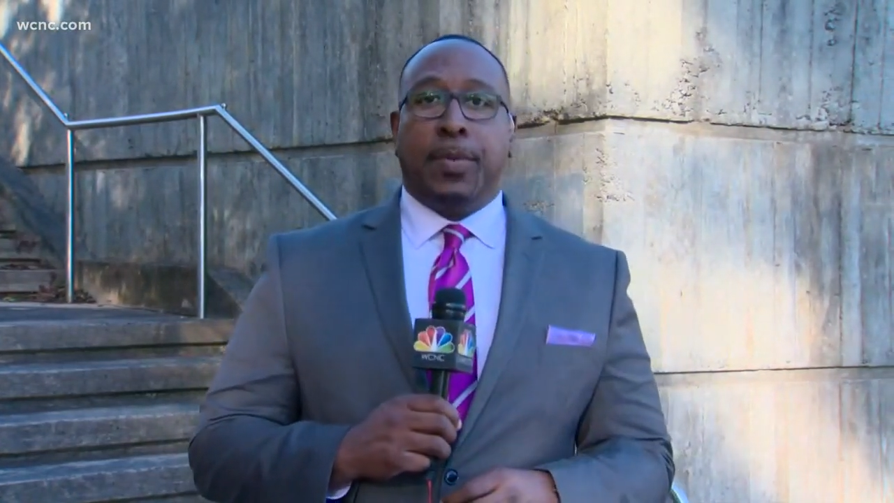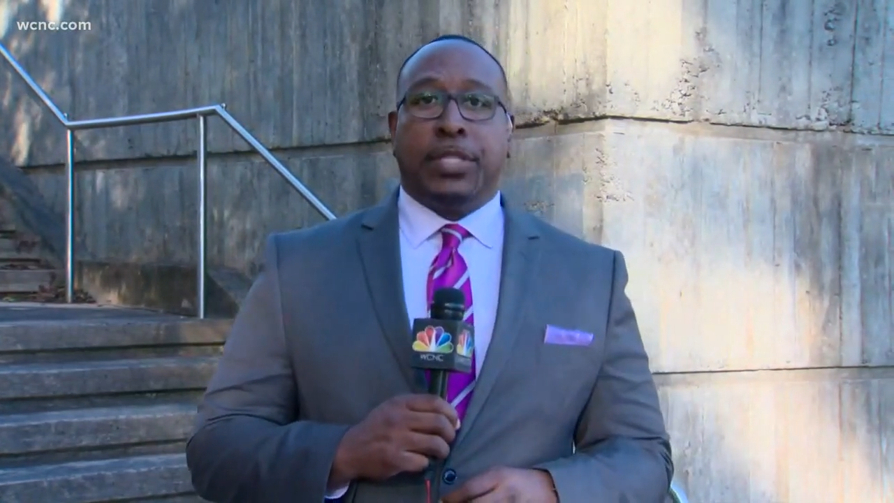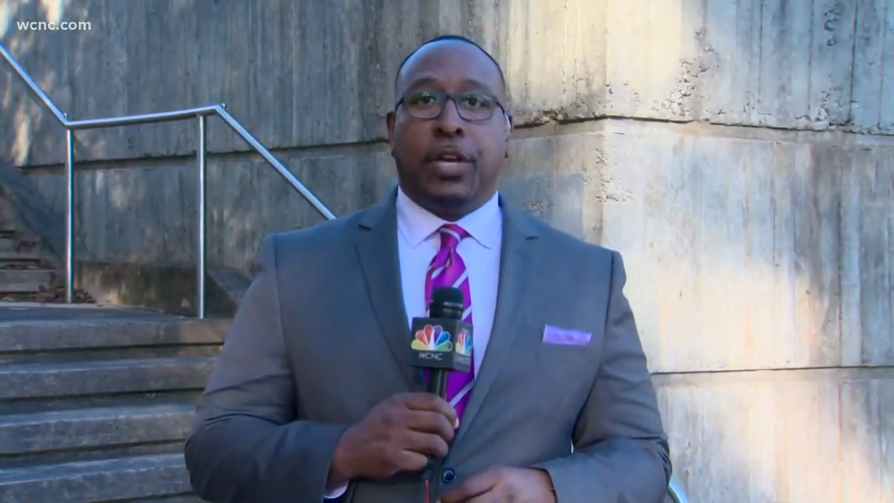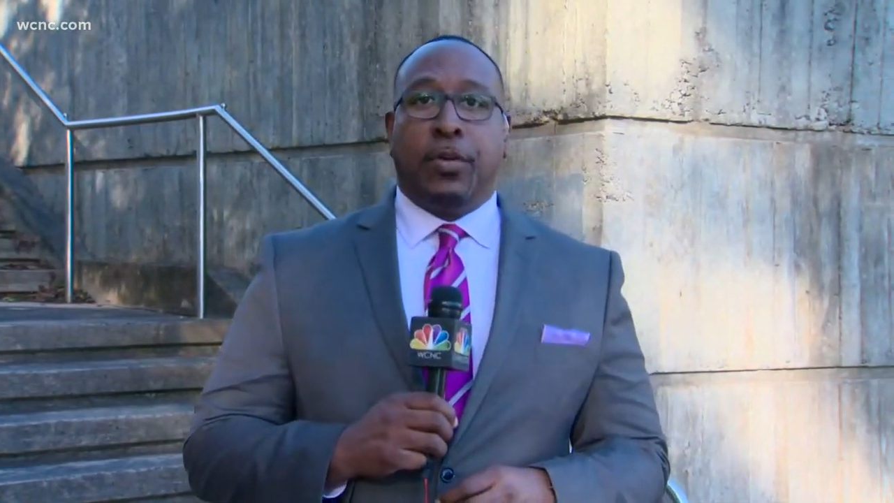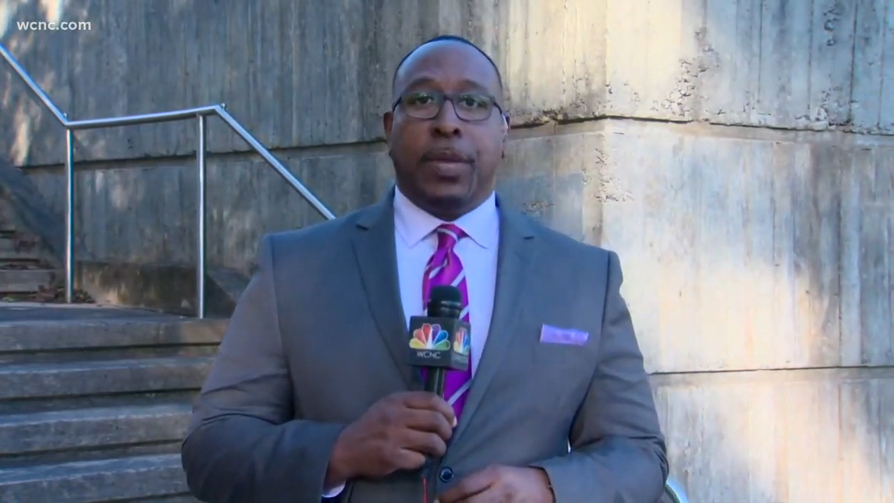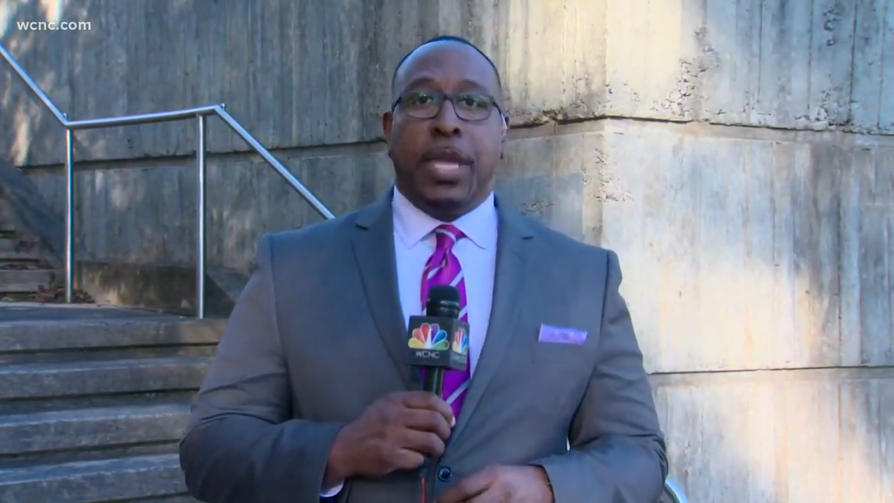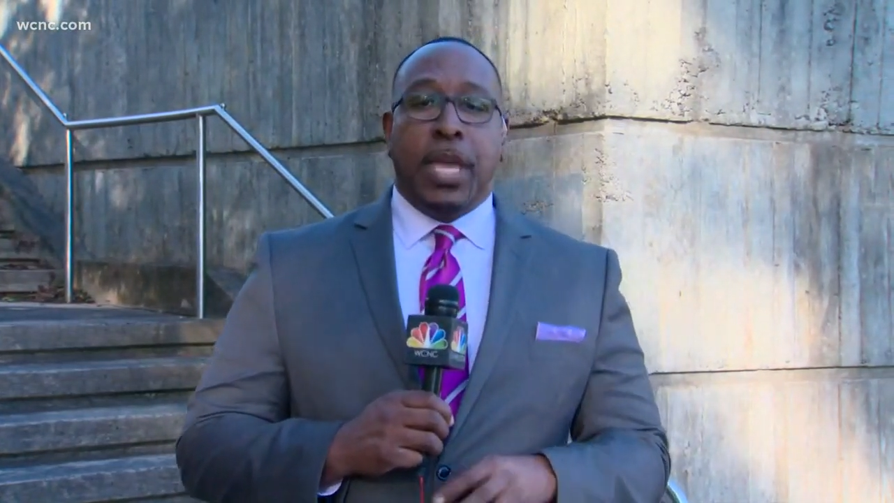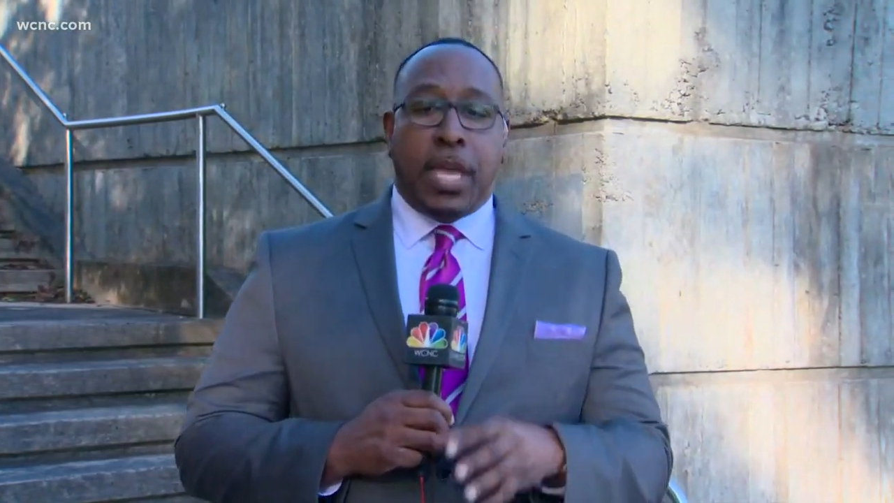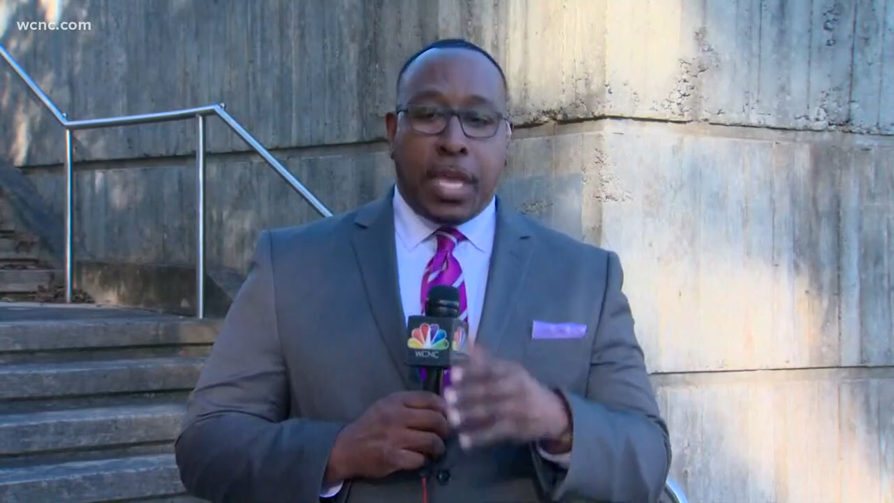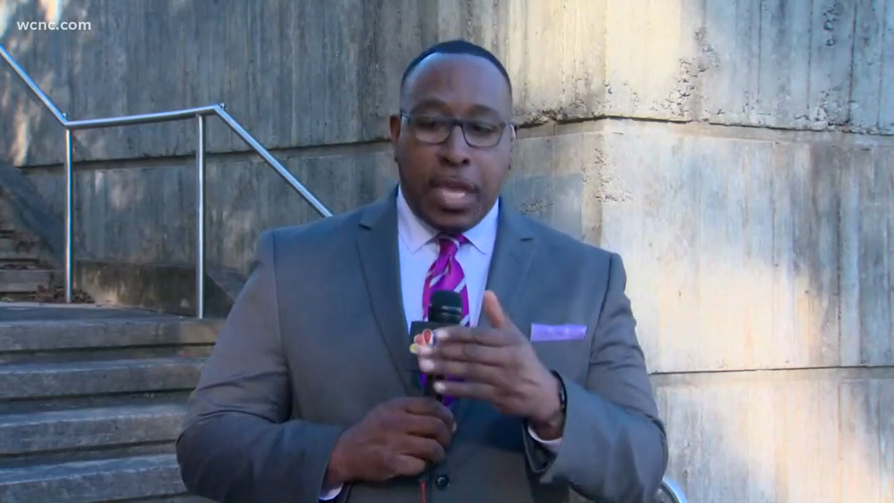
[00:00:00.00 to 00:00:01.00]
but told me
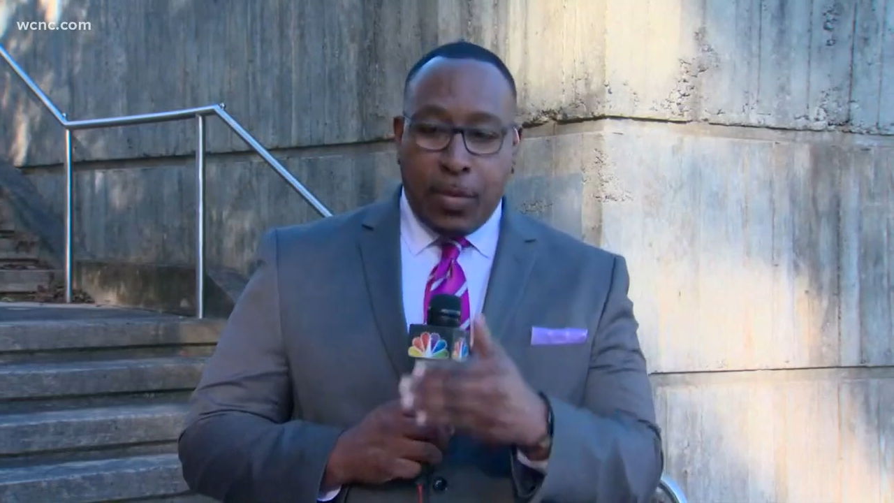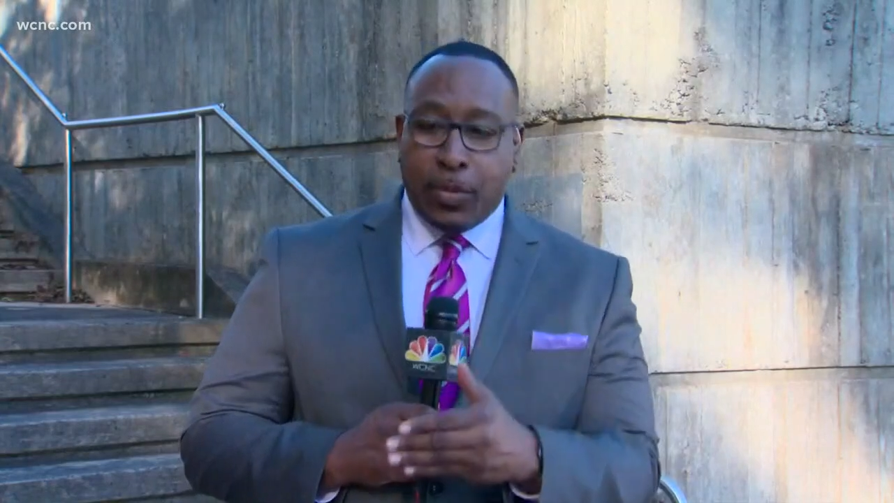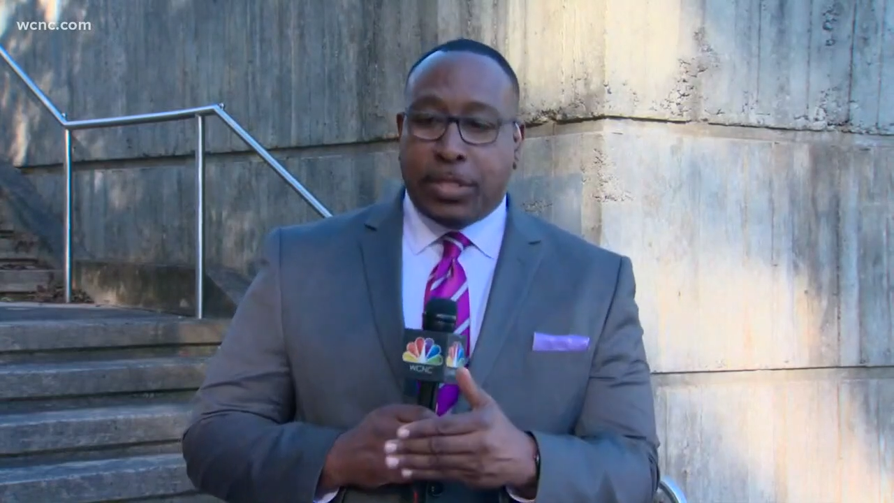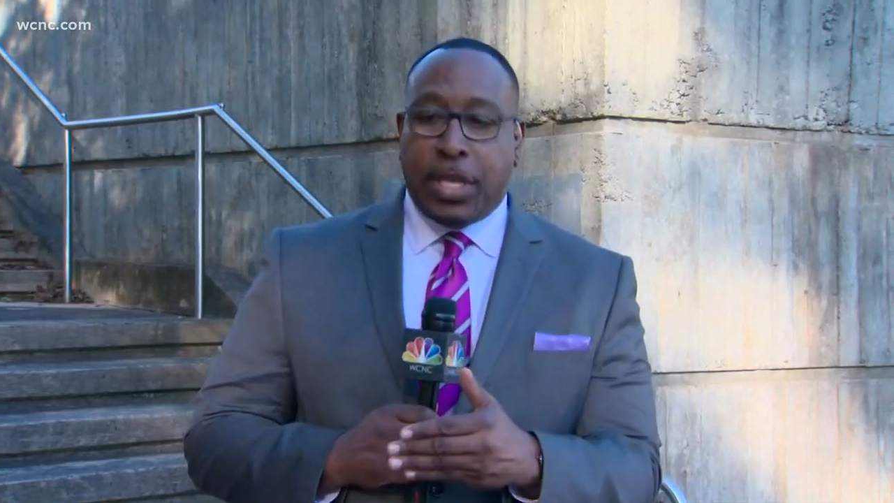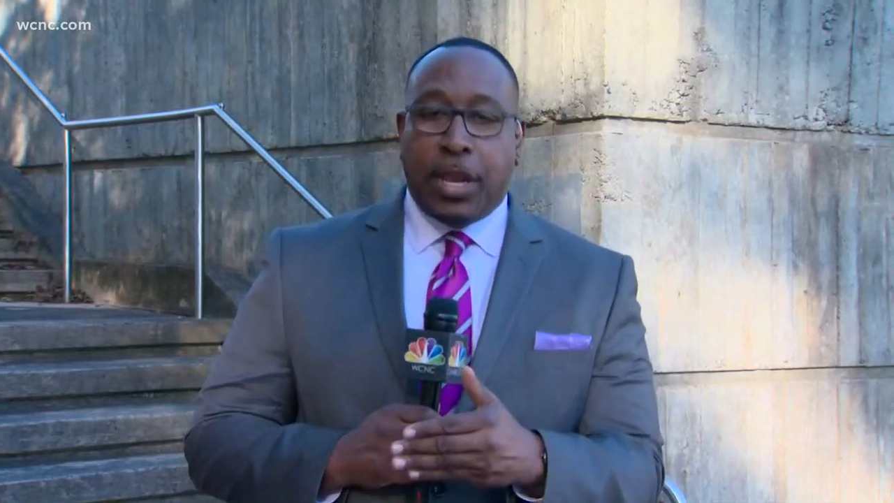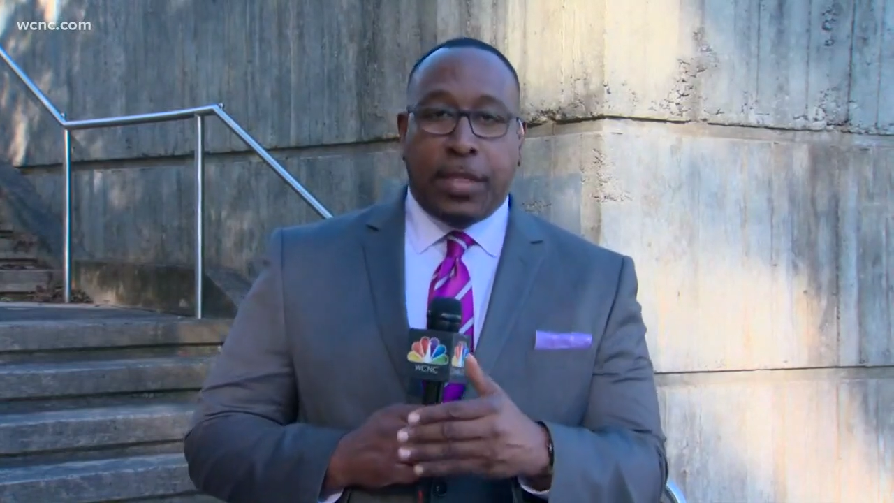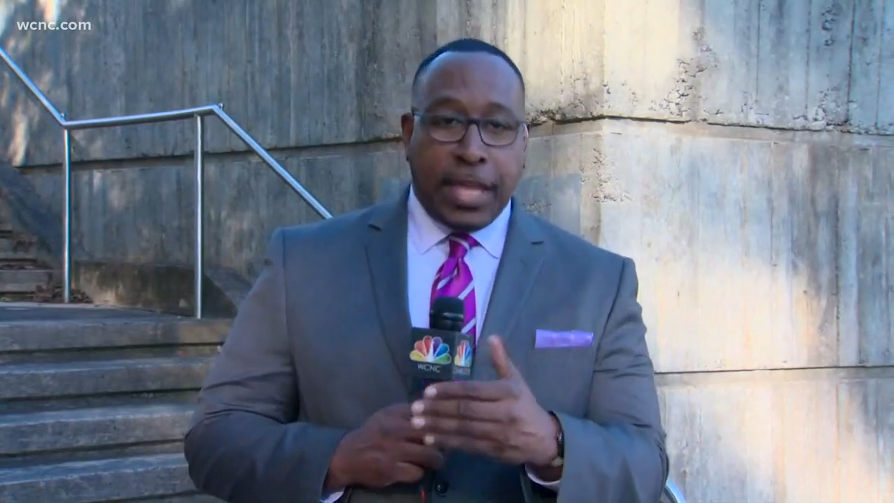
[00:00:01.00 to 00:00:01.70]
he was there.